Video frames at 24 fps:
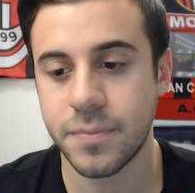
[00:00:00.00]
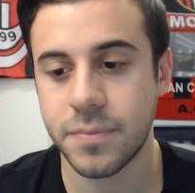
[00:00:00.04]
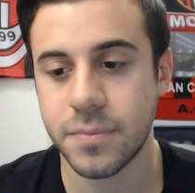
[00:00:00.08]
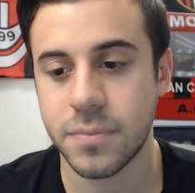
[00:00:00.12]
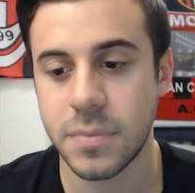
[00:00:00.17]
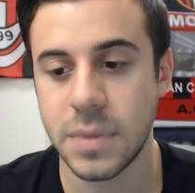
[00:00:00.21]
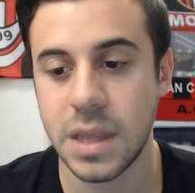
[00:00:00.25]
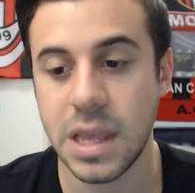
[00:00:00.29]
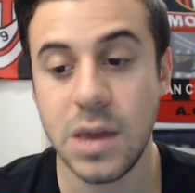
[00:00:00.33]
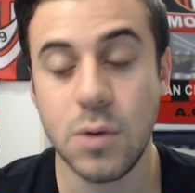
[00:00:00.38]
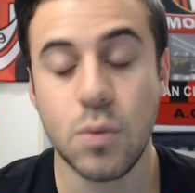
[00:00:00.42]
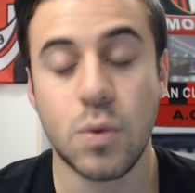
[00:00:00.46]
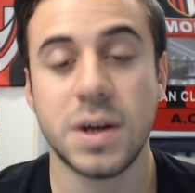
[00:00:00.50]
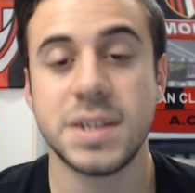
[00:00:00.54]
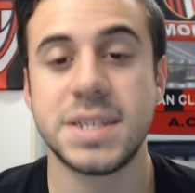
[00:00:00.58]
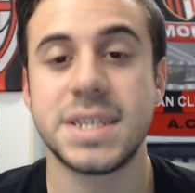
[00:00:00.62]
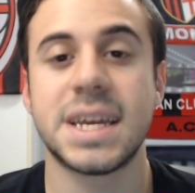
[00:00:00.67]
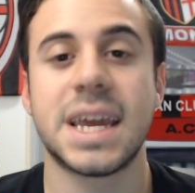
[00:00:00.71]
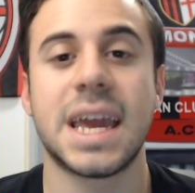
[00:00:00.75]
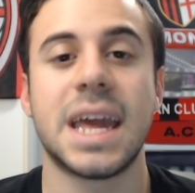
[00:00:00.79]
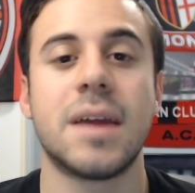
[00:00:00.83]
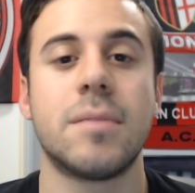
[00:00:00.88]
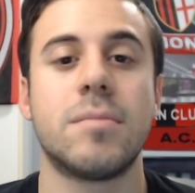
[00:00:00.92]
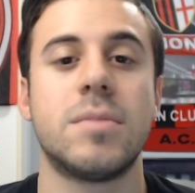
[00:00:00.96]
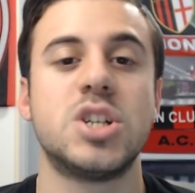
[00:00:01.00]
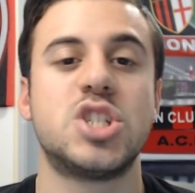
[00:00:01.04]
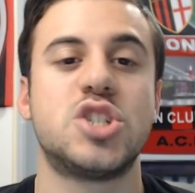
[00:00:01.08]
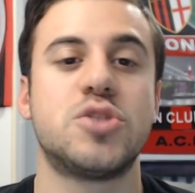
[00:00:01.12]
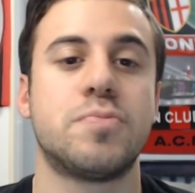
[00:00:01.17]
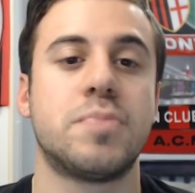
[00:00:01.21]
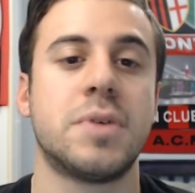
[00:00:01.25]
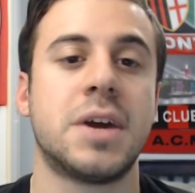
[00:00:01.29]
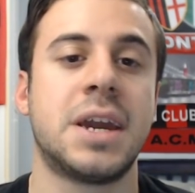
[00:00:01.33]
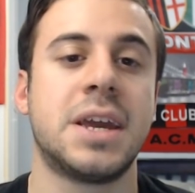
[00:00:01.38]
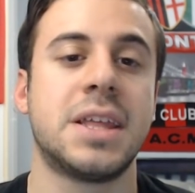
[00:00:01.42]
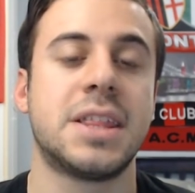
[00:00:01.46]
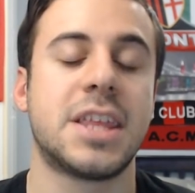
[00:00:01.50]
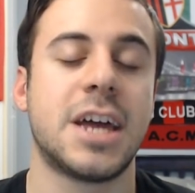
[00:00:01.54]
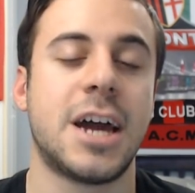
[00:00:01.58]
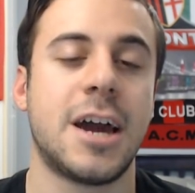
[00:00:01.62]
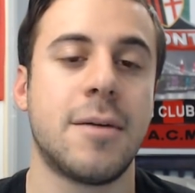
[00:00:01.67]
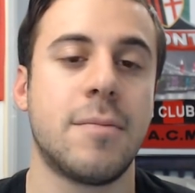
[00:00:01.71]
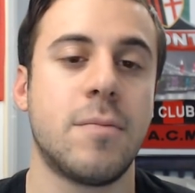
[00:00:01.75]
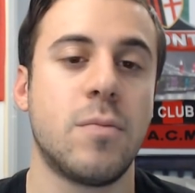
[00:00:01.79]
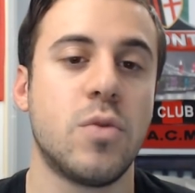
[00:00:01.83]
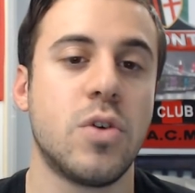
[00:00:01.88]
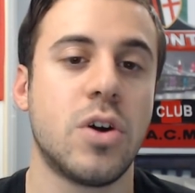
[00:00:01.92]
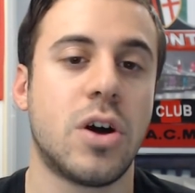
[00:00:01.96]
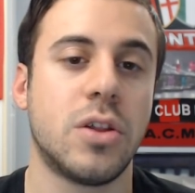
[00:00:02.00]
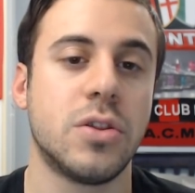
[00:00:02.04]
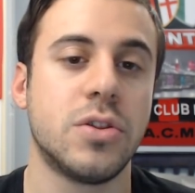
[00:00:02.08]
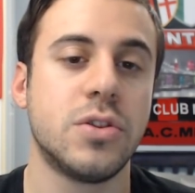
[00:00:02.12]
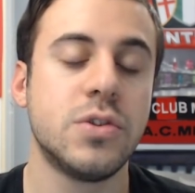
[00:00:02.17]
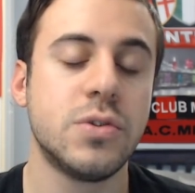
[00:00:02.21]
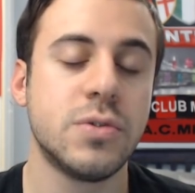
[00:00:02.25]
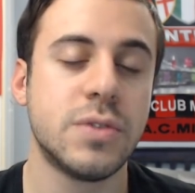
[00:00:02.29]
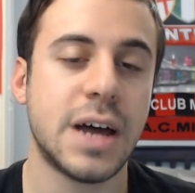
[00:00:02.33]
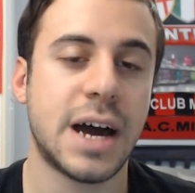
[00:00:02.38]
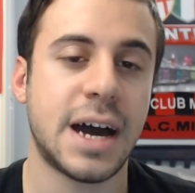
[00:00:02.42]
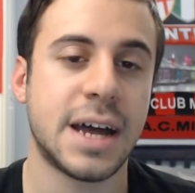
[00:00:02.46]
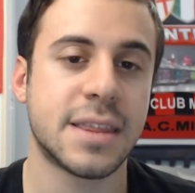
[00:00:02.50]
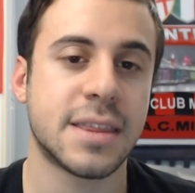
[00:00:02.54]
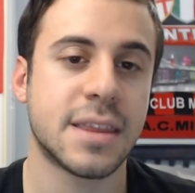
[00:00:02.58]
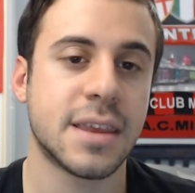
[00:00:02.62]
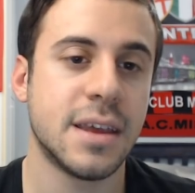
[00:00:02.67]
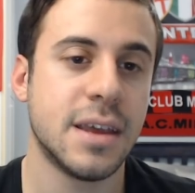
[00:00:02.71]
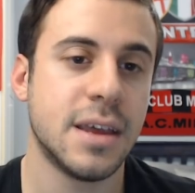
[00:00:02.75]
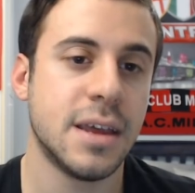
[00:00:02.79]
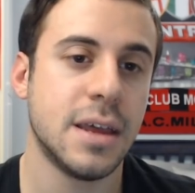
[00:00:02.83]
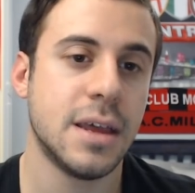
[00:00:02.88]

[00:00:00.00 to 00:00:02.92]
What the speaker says: He wasn't getting much playing time. We all knew that.